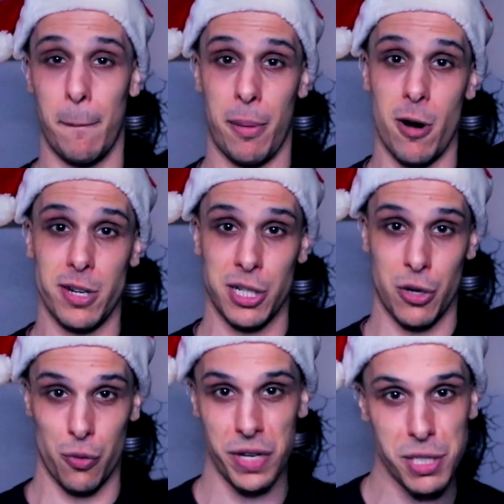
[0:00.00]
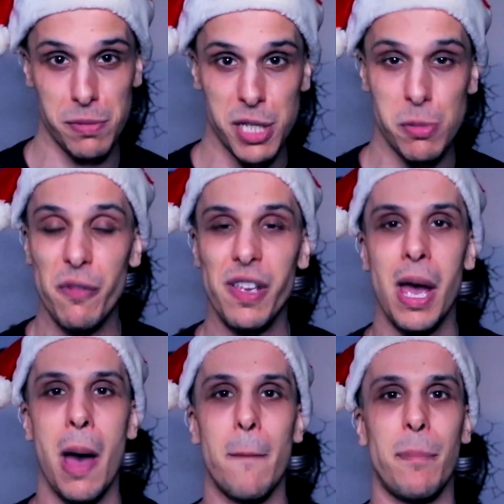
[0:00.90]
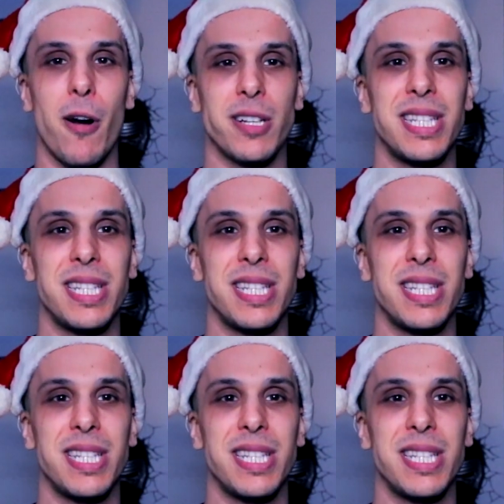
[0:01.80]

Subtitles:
part Christmas movie, part